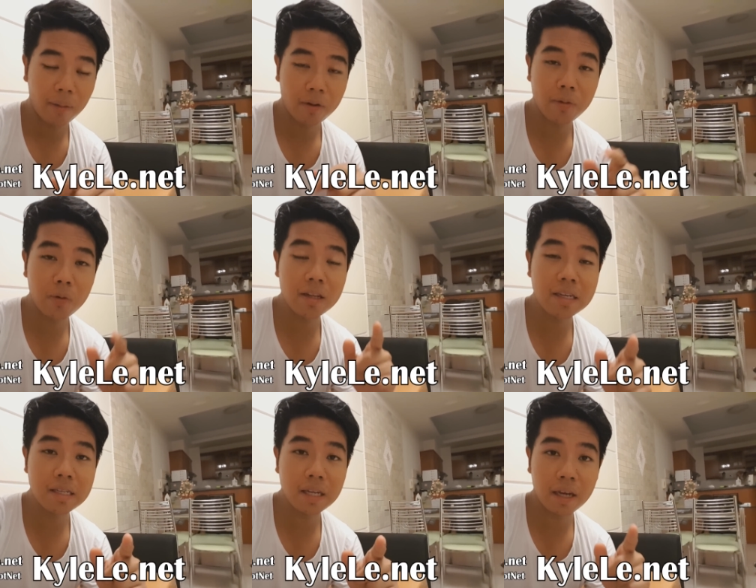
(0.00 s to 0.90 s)
I'm going to be
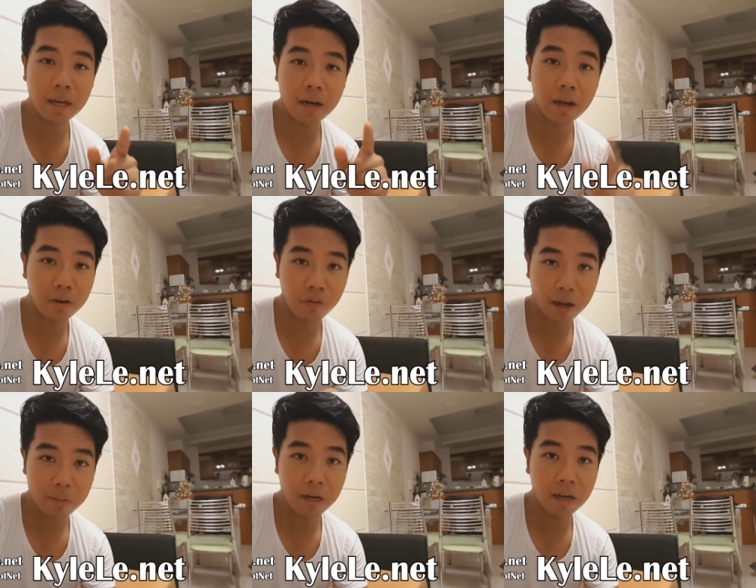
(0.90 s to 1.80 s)
releasing another
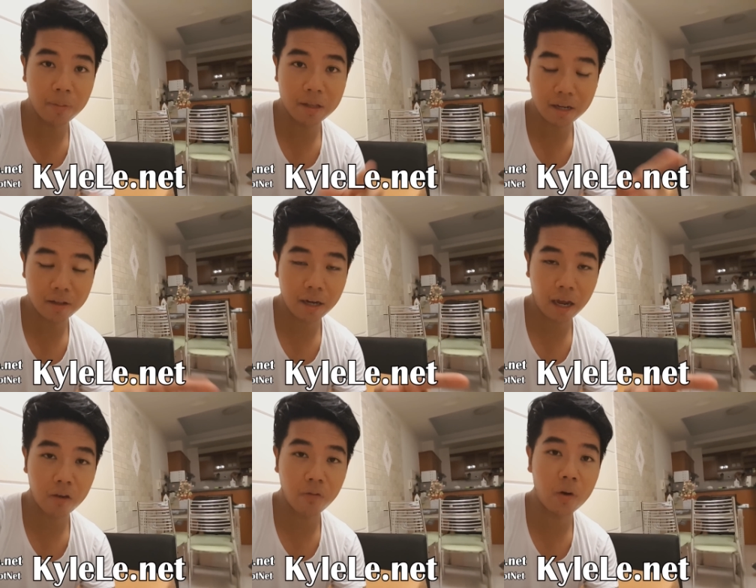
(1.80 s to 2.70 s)
fan meetup in Southern
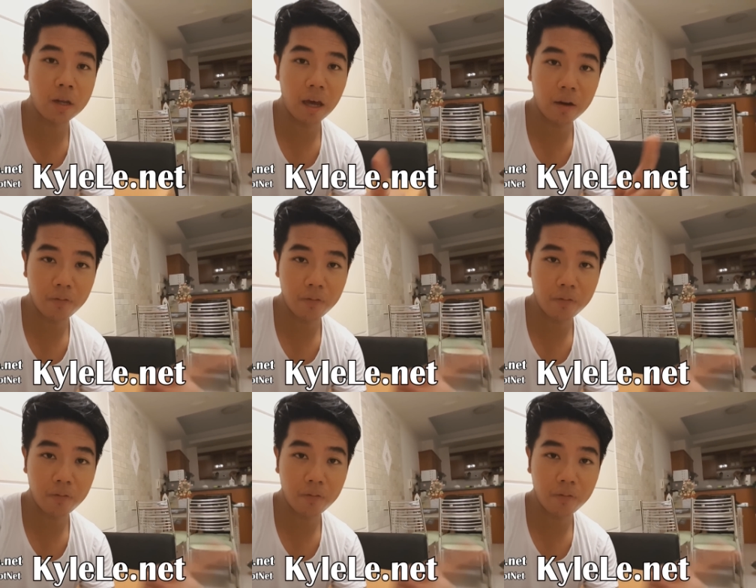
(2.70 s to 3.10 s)
California